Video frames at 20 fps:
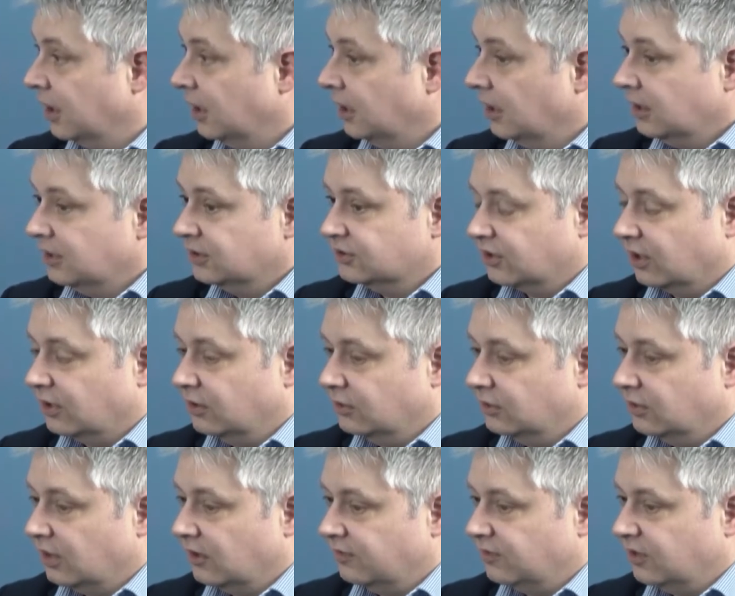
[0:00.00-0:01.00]
So
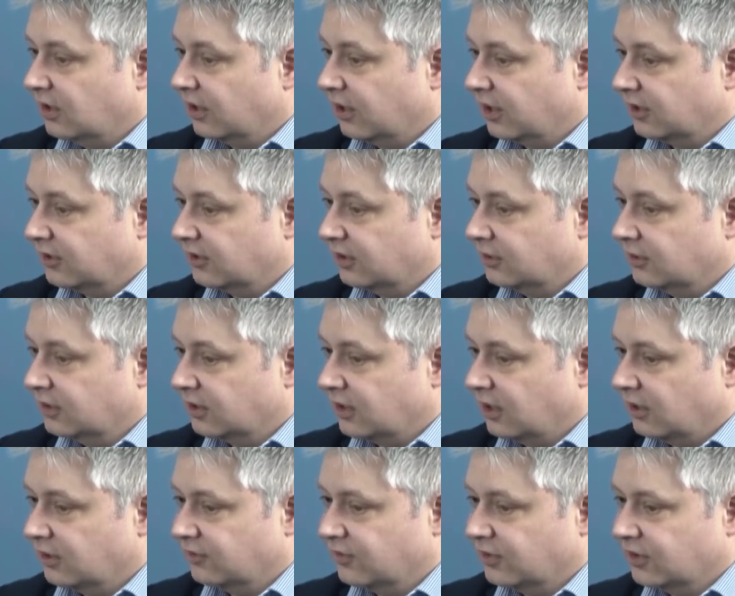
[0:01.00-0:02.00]
if you like, the
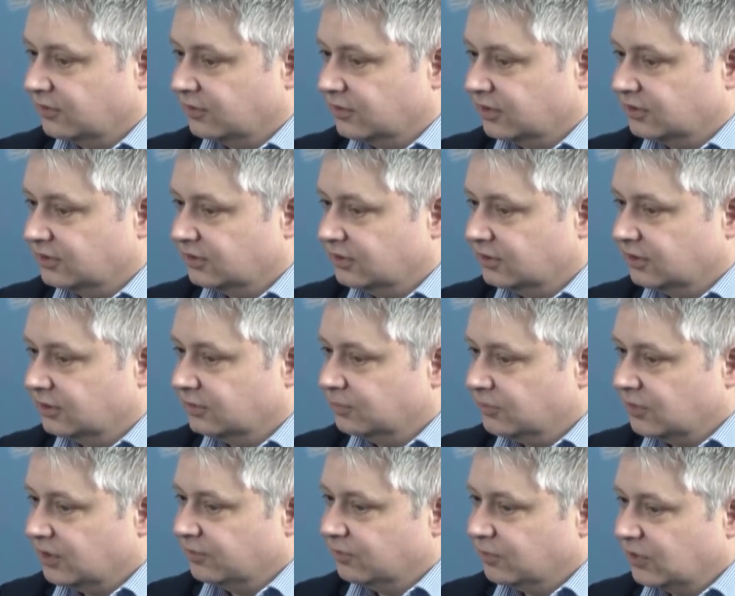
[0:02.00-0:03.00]
kind of
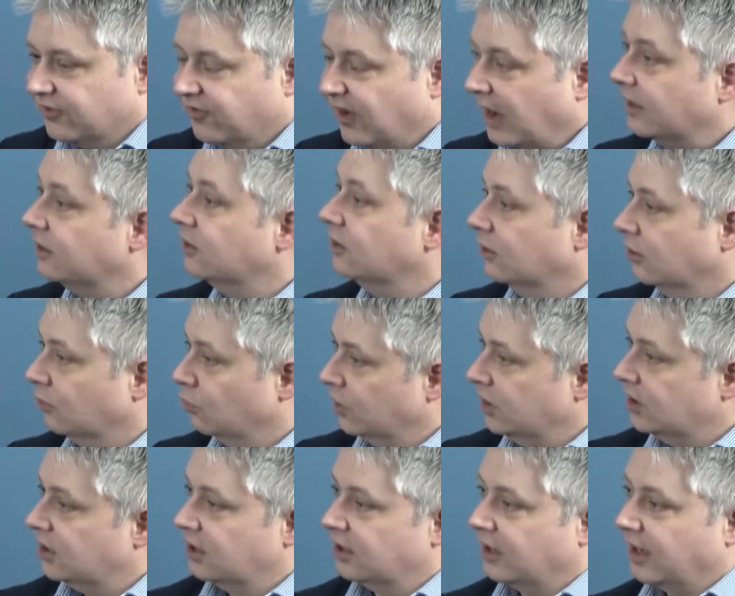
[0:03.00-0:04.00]
the value that we
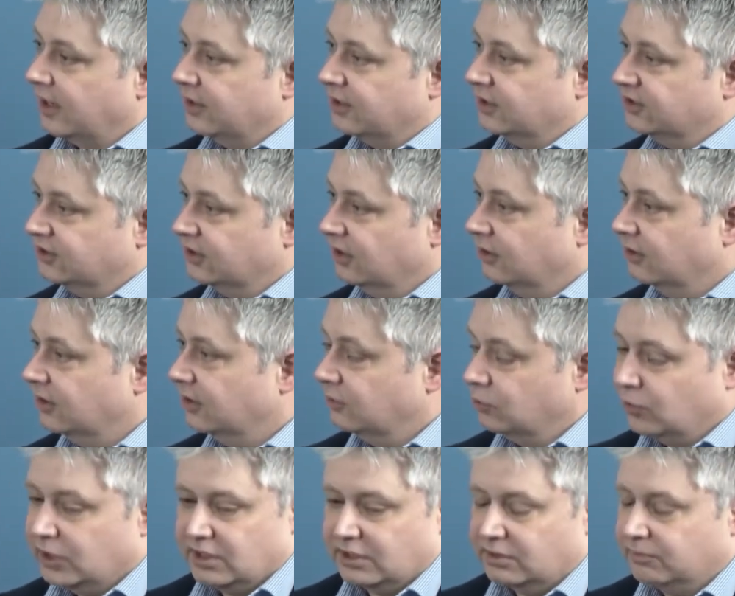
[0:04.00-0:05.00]
can add is that
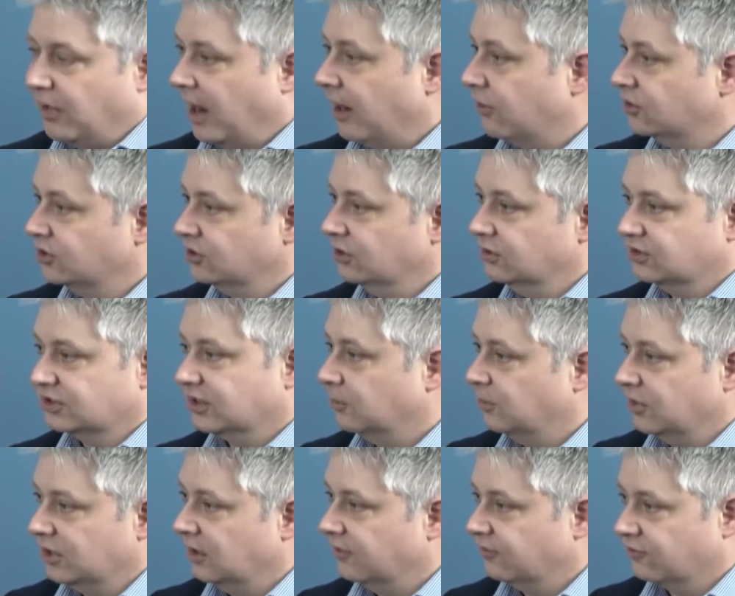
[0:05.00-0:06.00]
we can parachute
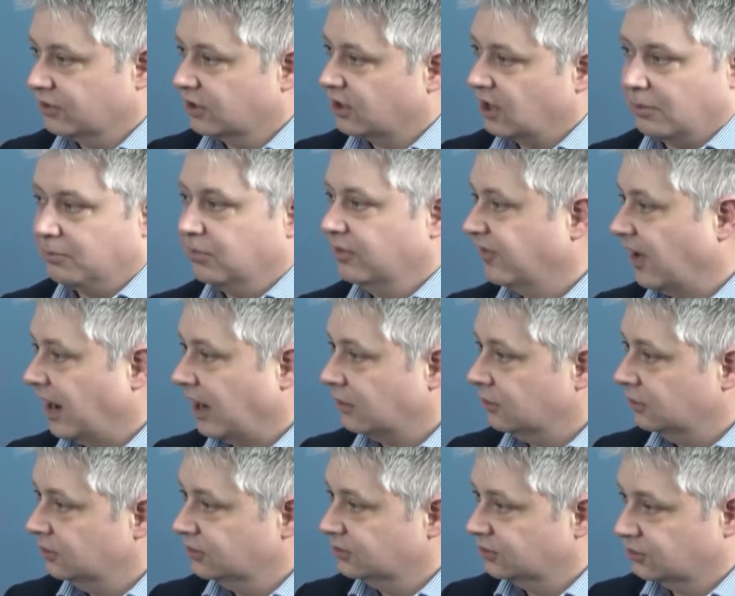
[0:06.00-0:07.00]
somebody in for a couple of
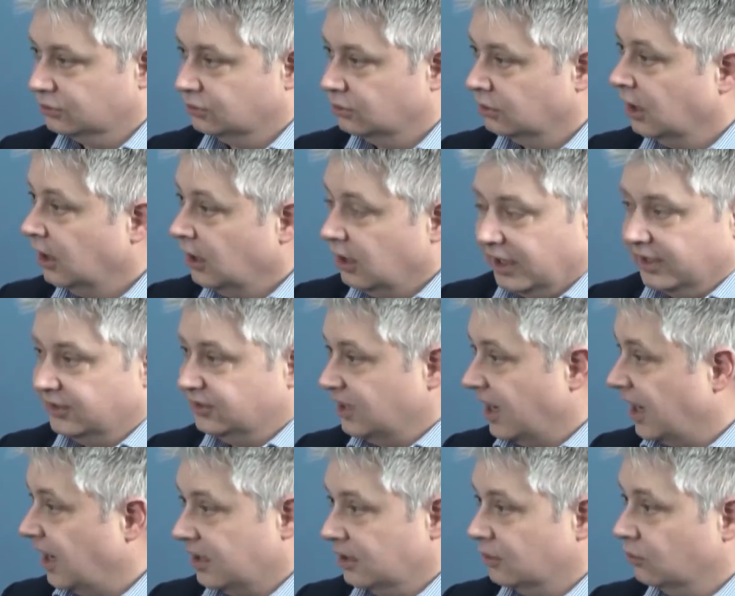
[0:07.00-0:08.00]
hours or a
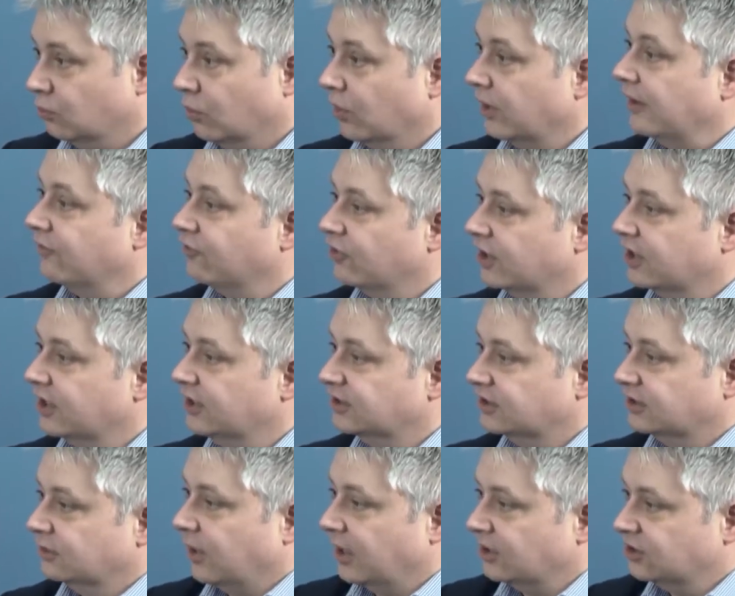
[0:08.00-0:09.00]
day or whatever it is
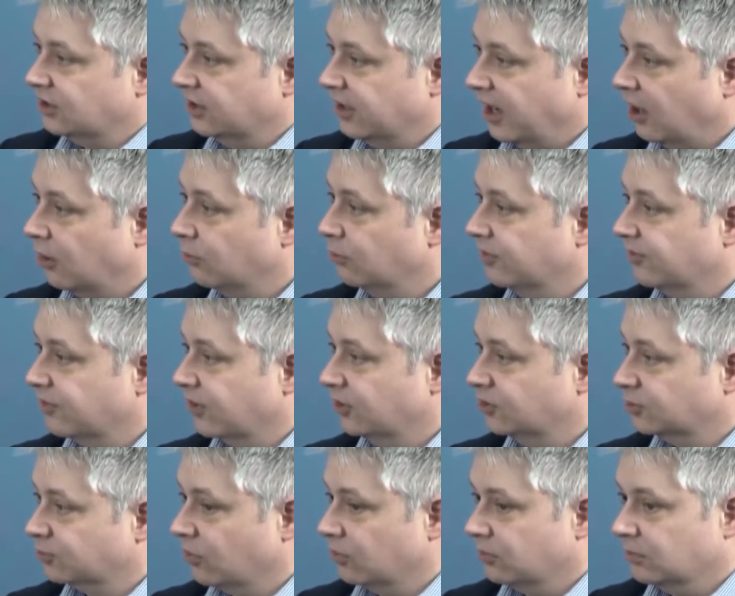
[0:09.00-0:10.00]
to actually help with those
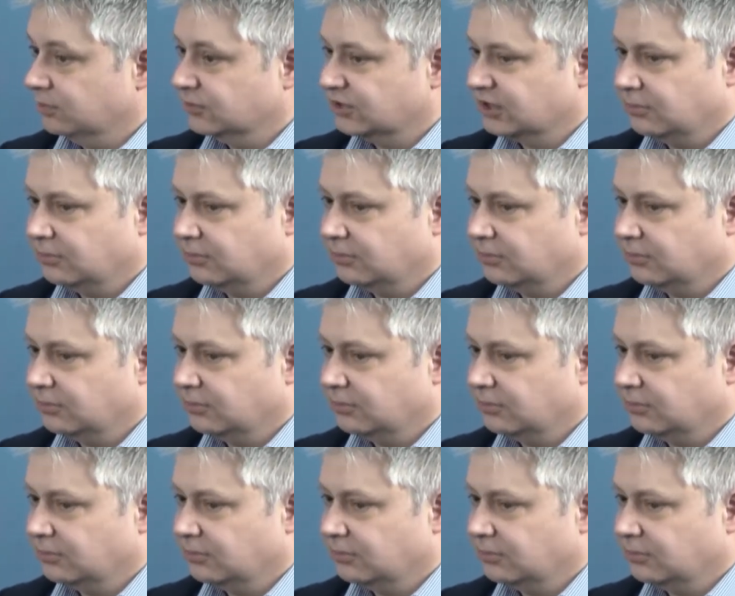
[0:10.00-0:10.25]
problems.